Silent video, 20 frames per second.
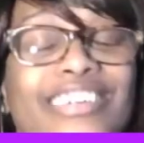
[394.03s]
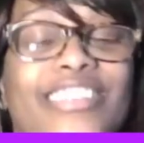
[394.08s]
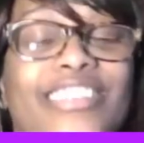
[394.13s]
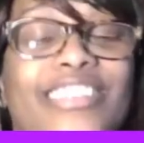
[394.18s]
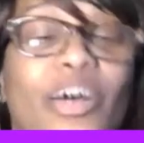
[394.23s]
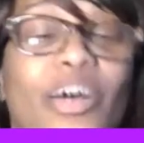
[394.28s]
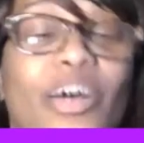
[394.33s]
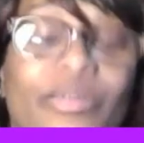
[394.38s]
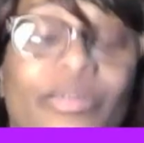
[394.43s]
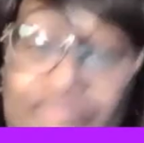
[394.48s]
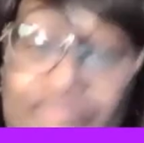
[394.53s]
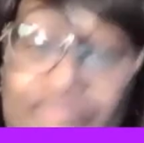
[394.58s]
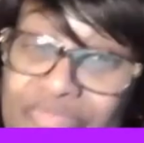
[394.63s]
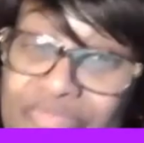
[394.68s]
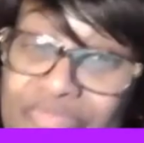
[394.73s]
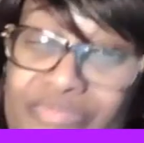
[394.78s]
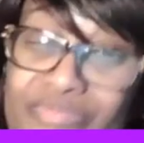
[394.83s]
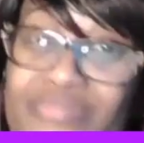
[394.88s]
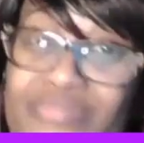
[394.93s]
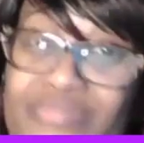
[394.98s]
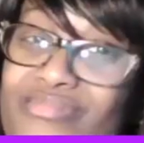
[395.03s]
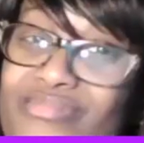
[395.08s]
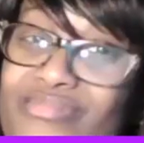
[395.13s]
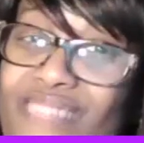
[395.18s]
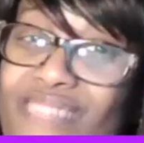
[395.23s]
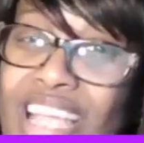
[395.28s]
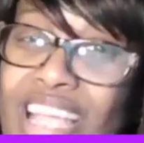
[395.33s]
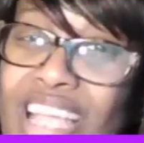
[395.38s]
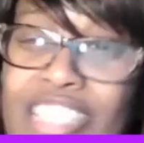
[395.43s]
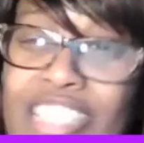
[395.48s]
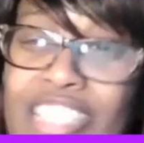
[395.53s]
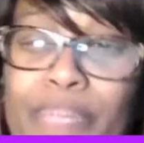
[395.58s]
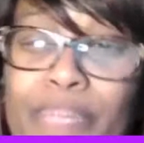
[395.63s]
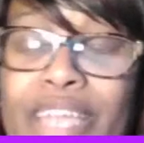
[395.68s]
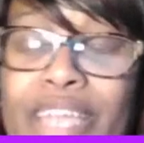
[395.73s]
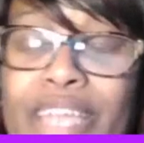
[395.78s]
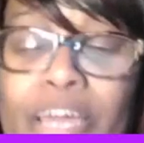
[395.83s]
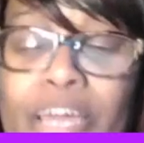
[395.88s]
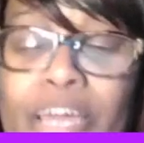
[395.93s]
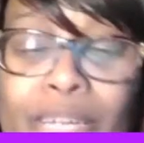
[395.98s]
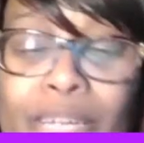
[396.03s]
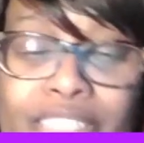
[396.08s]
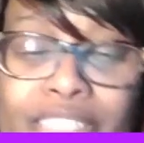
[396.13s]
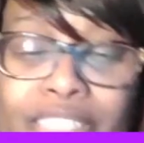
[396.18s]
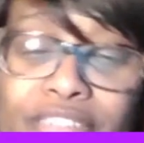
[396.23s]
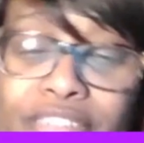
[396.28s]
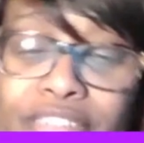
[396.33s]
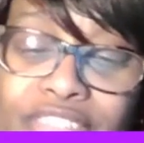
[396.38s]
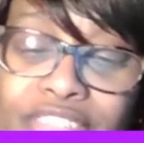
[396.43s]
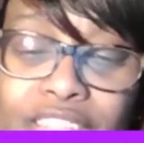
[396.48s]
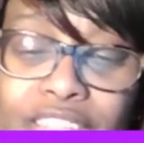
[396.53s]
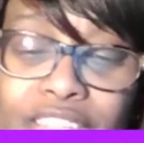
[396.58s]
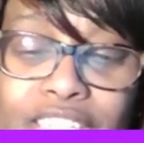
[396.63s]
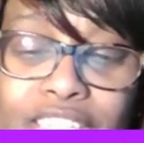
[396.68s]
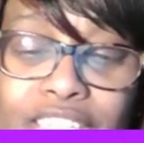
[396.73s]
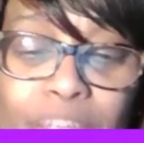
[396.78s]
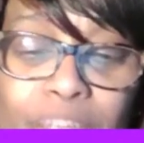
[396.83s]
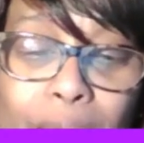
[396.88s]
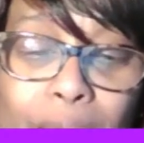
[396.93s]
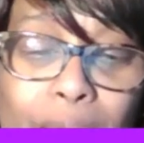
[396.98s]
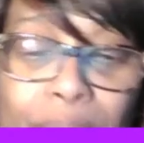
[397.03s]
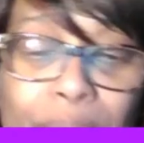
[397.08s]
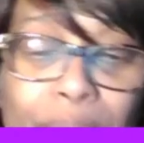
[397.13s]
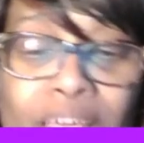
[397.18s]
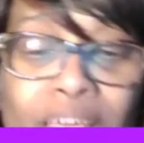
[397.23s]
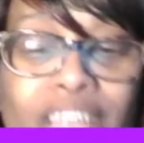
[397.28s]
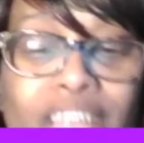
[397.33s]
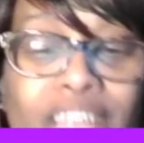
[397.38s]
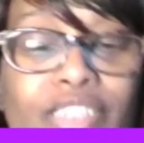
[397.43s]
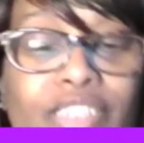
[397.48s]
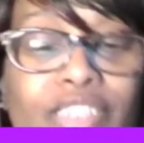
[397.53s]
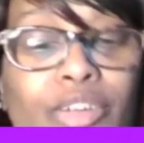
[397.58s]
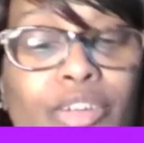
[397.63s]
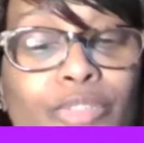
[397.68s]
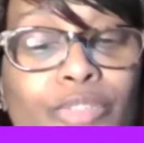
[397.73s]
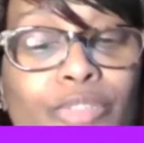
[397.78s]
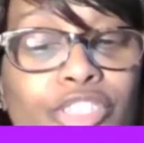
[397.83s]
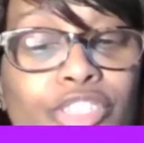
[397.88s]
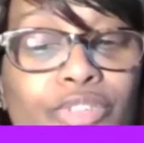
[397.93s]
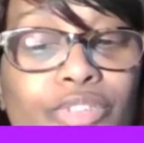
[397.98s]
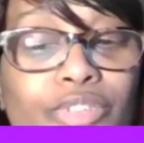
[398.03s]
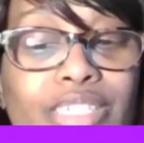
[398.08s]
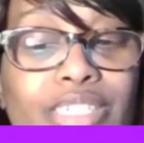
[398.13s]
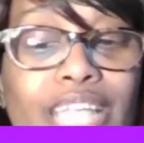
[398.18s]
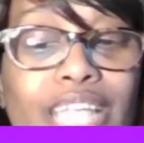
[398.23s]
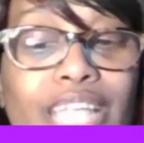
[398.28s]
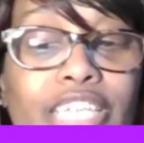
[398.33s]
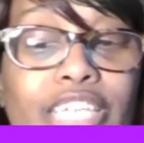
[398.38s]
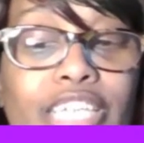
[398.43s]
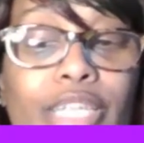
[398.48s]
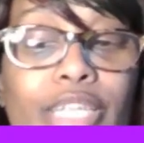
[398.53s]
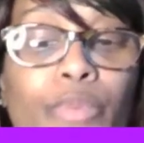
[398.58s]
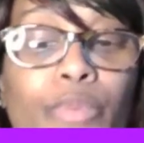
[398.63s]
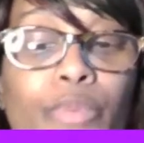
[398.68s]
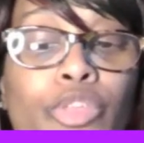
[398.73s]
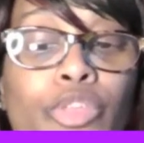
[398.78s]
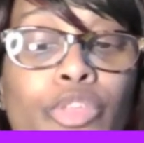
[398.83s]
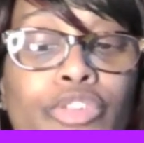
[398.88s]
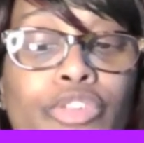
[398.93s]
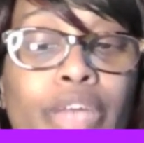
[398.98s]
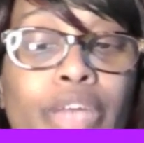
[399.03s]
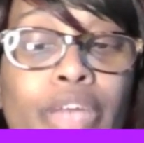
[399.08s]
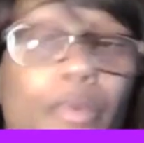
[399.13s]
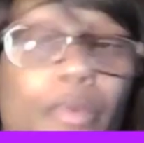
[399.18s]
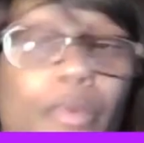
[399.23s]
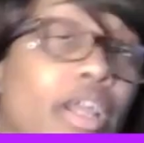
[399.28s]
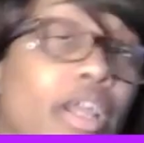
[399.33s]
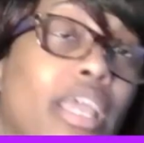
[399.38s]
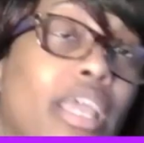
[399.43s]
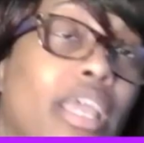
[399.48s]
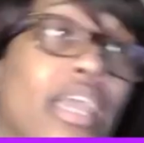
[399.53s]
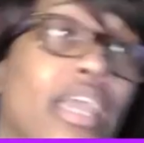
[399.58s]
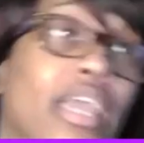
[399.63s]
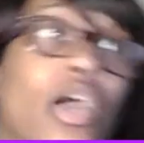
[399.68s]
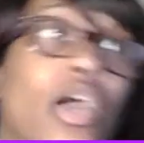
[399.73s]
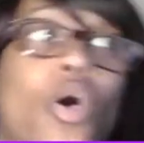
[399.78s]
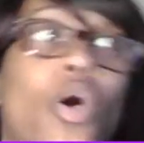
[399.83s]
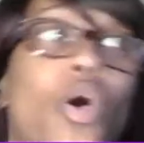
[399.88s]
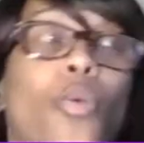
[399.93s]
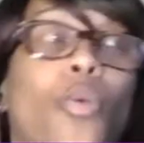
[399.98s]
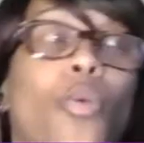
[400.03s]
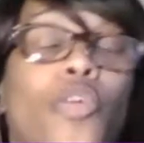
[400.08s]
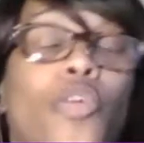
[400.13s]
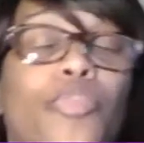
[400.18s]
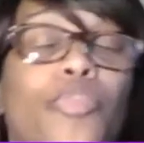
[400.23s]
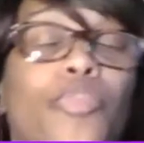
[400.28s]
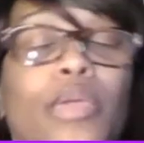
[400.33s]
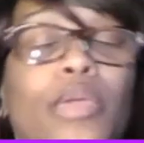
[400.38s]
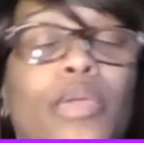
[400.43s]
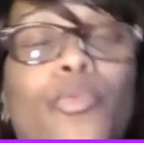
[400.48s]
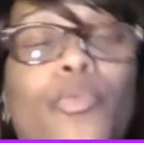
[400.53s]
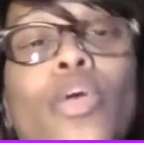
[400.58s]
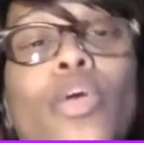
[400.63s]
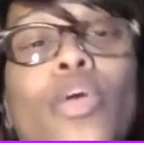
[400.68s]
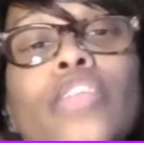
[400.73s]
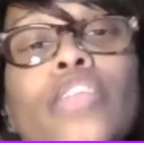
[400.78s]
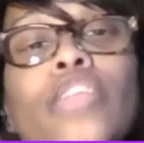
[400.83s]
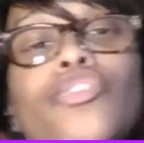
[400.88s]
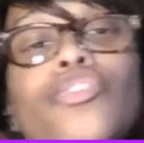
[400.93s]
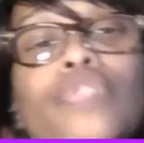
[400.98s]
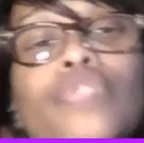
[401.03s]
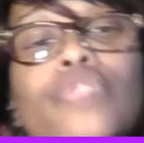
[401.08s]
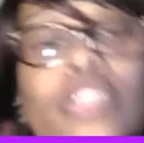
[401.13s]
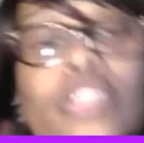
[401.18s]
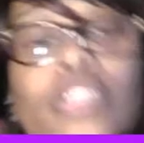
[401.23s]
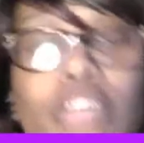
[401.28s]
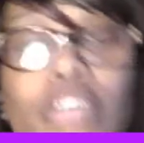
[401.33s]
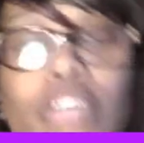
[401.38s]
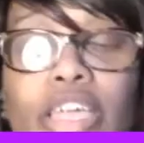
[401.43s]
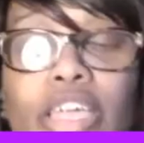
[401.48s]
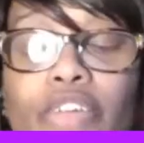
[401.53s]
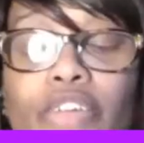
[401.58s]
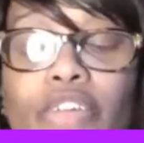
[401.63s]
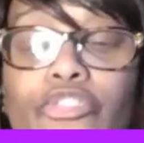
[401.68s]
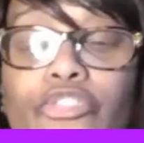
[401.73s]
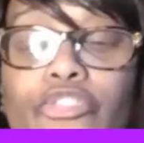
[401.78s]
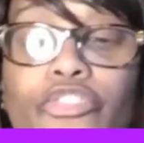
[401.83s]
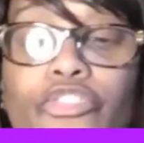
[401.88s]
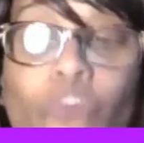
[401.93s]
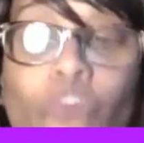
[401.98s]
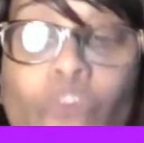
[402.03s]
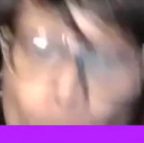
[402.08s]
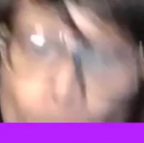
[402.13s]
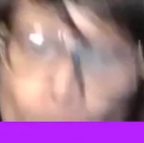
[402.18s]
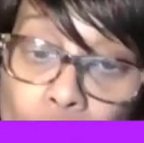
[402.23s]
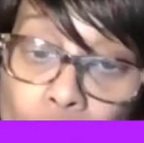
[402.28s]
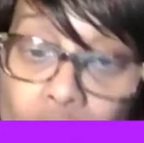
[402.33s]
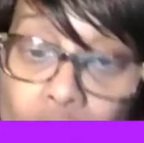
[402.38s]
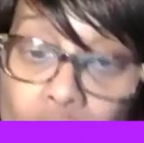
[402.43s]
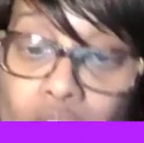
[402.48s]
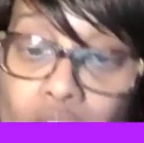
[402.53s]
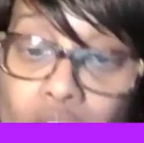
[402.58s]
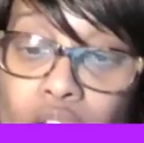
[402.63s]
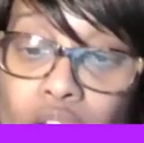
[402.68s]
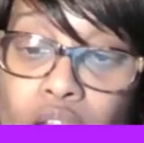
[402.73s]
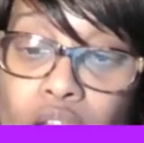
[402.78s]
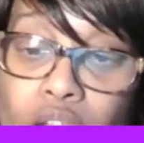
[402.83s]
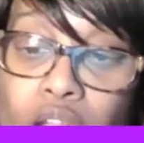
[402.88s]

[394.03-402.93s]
So I jumped ahead of myself. So let's go back. So number 2 is actually when you're networking with people and you're looking for